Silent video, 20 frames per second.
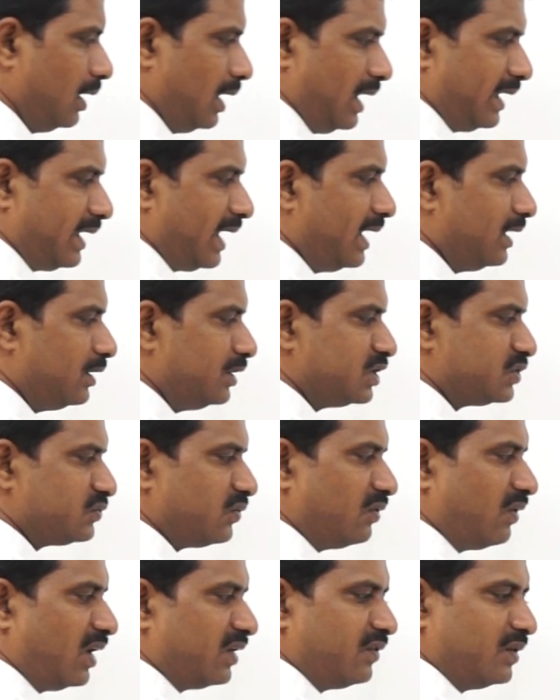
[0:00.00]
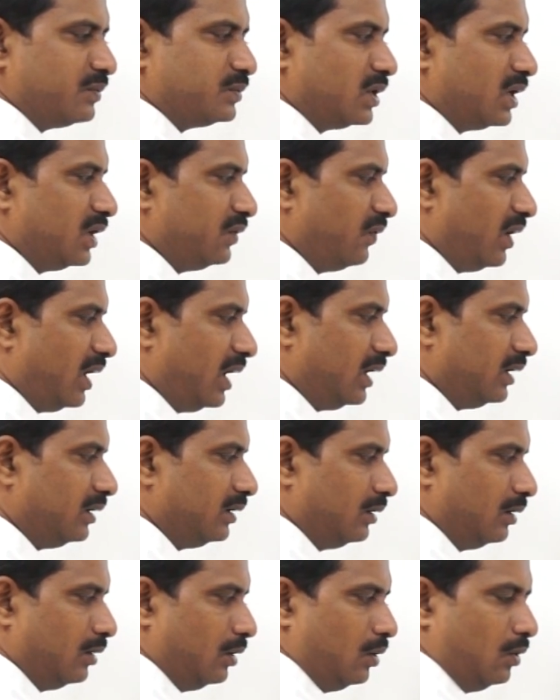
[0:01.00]
Again to this one, what we observed,
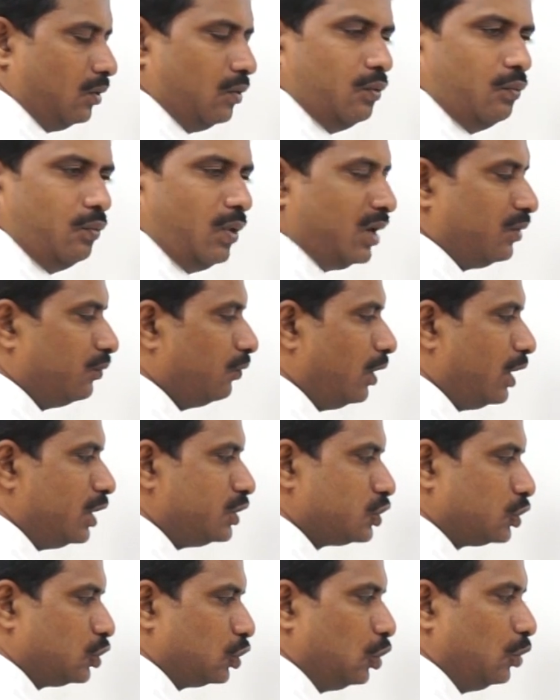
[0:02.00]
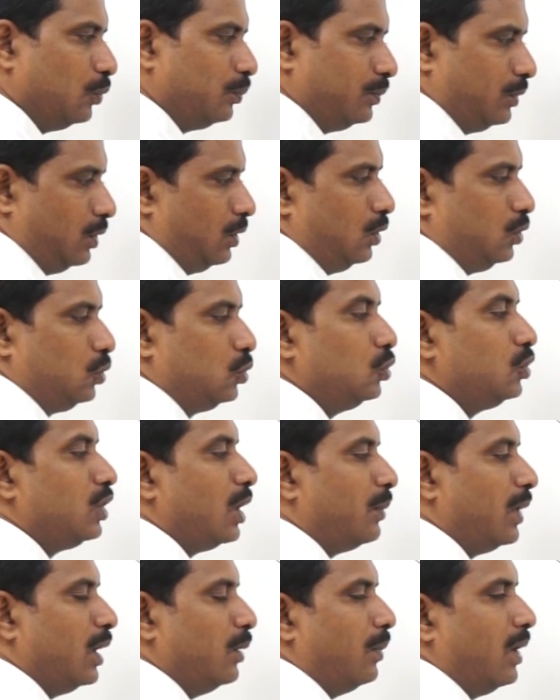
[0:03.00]
one OH group, two
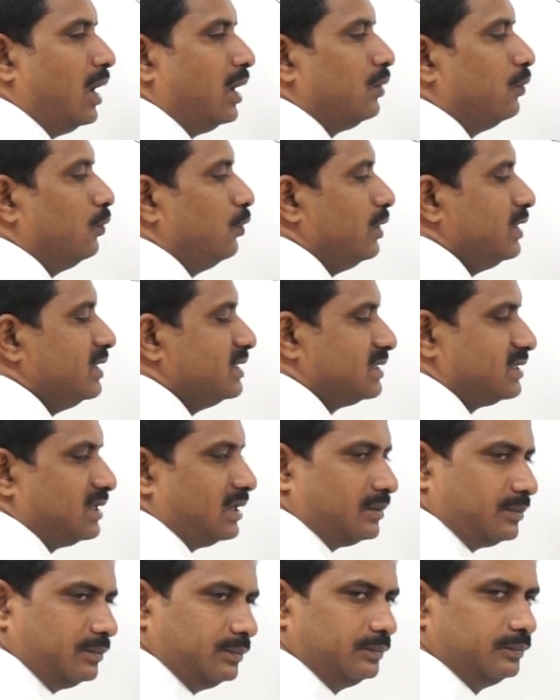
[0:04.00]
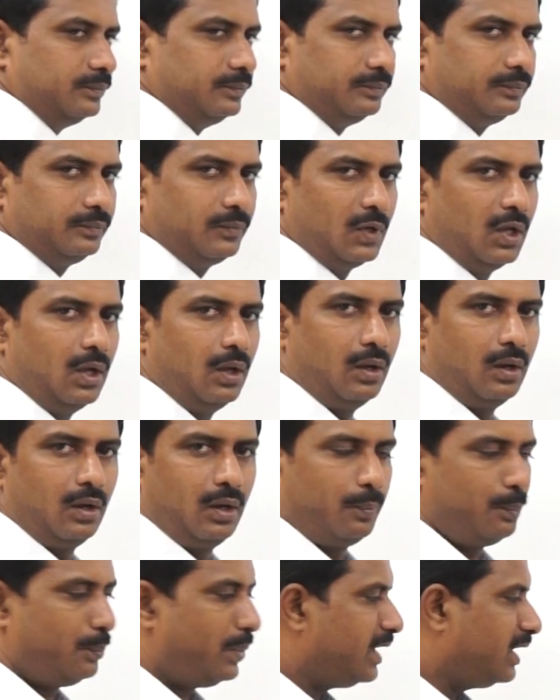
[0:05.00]
double bond O is there.
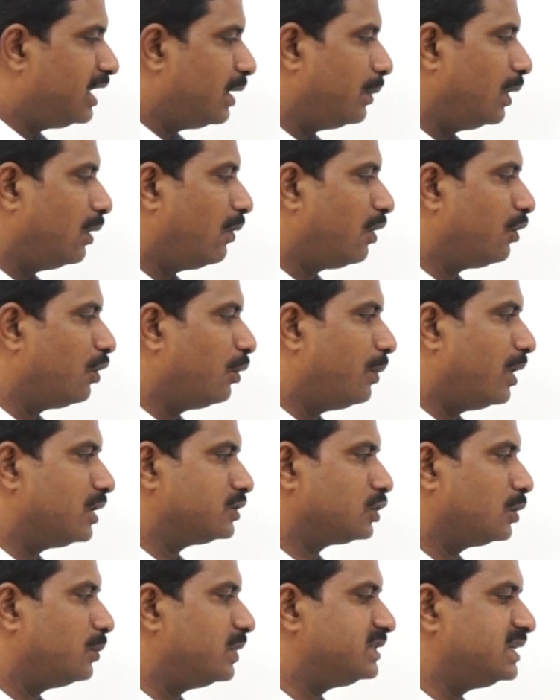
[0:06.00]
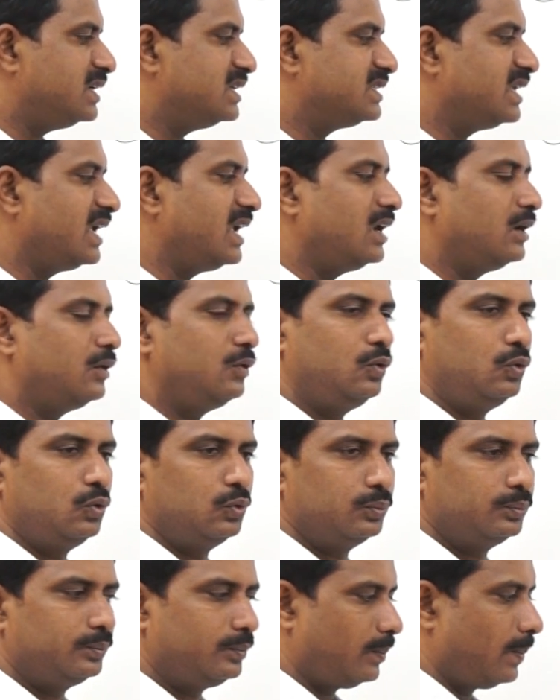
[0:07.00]
P double bond O bonds, how much is there?
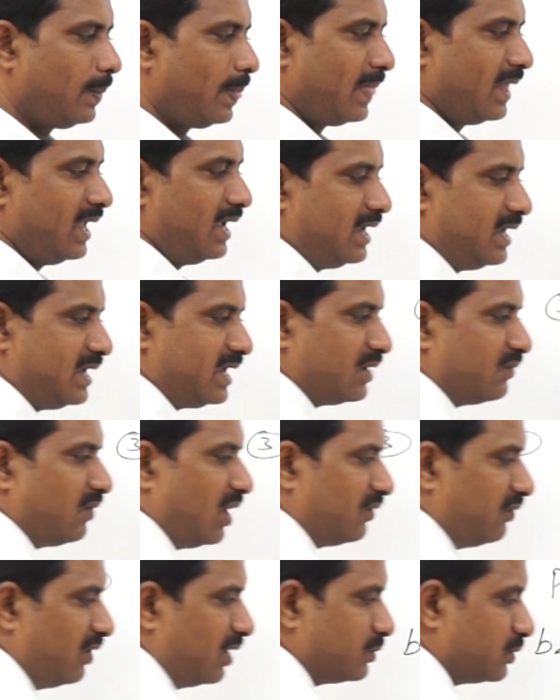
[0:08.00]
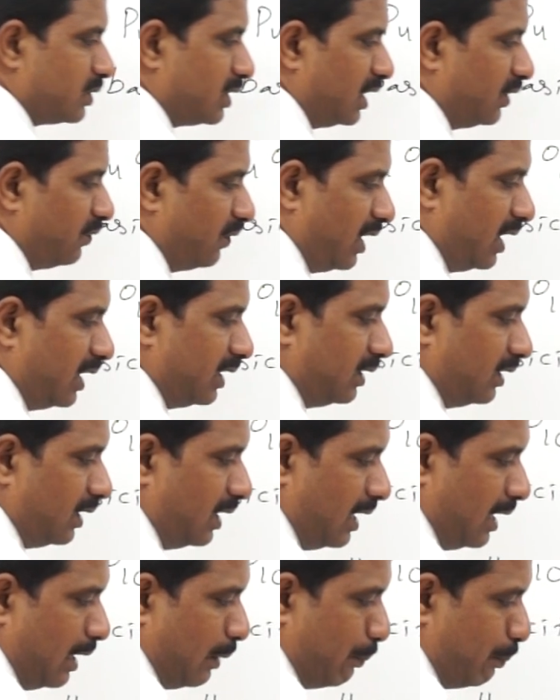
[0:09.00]
2. Here what we observed,
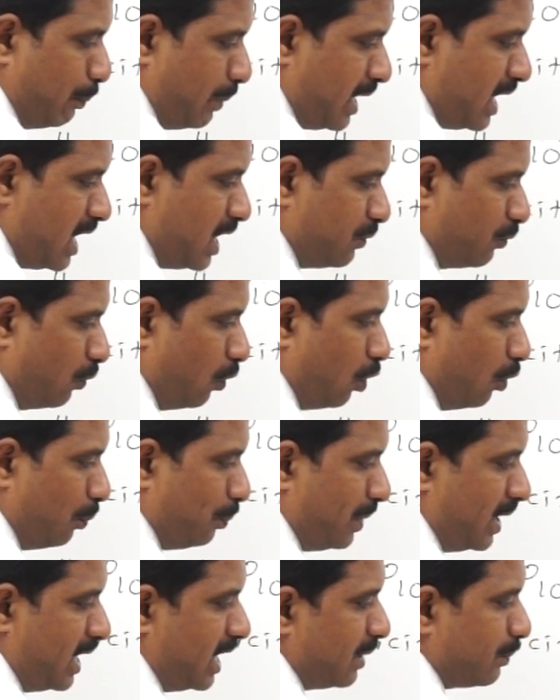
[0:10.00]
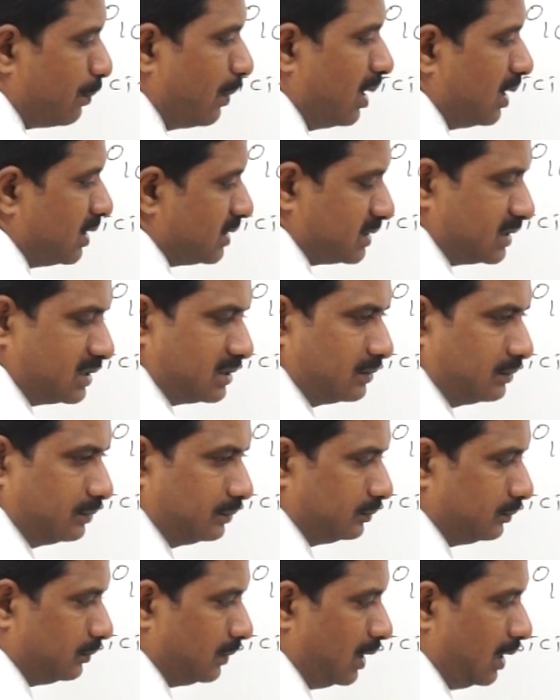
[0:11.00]
one POP bonds.
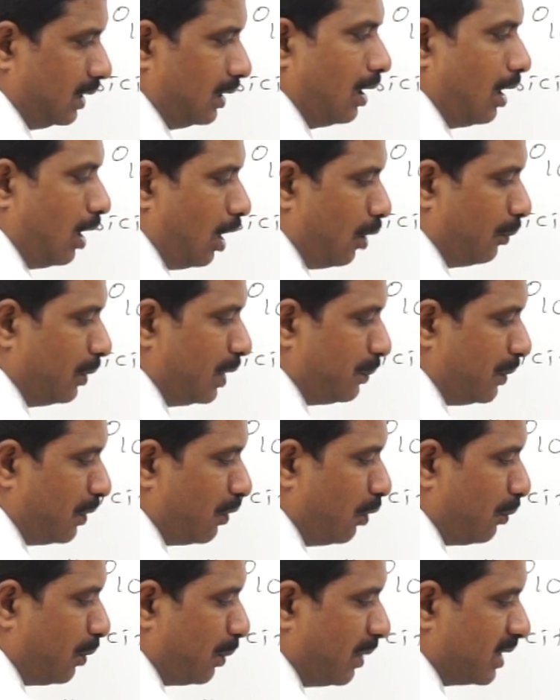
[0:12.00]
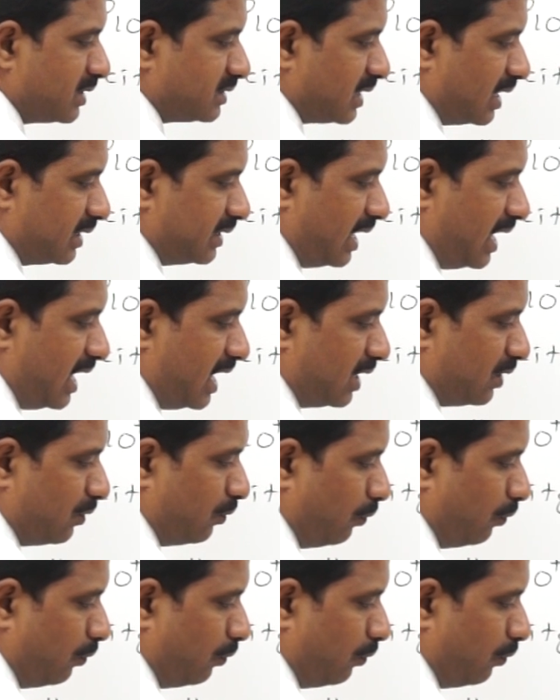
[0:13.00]
How many POP bonds are there?